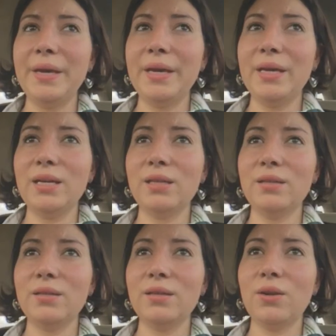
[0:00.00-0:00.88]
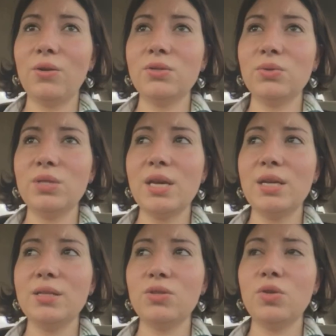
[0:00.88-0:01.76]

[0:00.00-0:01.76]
And it also takes